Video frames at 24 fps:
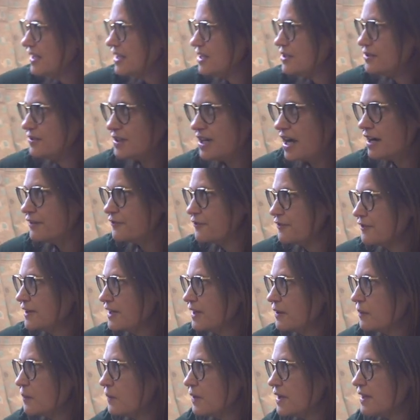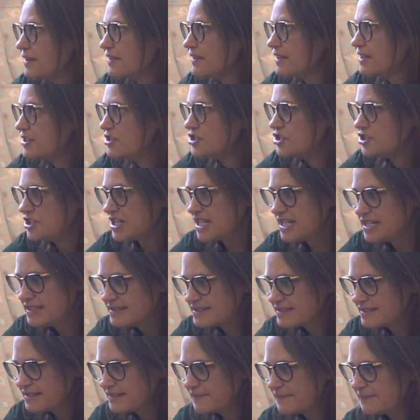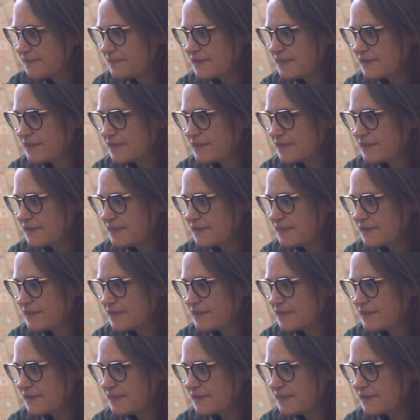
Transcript: you cover it with a sheet,